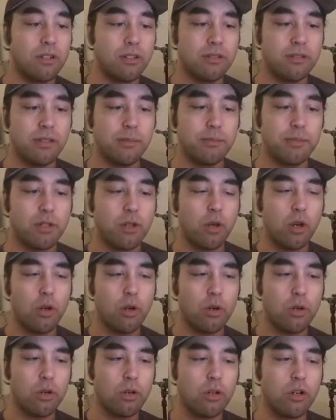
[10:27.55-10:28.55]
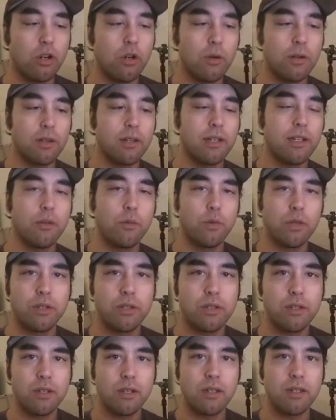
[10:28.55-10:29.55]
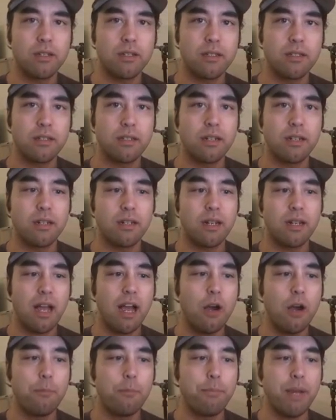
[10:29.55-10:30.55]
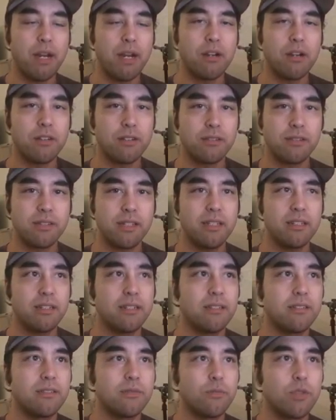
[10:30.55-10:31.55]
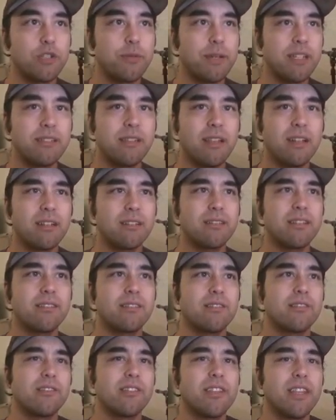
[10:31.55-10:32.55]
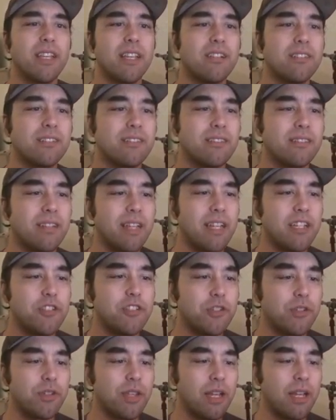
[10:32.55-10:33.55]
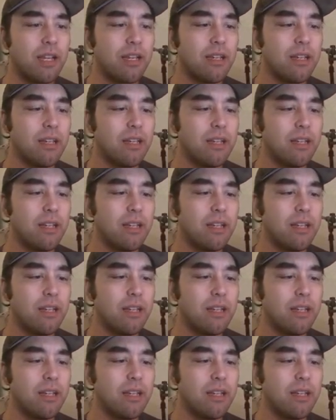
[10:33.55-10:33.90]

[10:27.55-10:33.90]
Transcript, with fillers: seem to co- correlate with uh, the, how bare the skin is, which makes a lot of sense. There's nothing else in nature that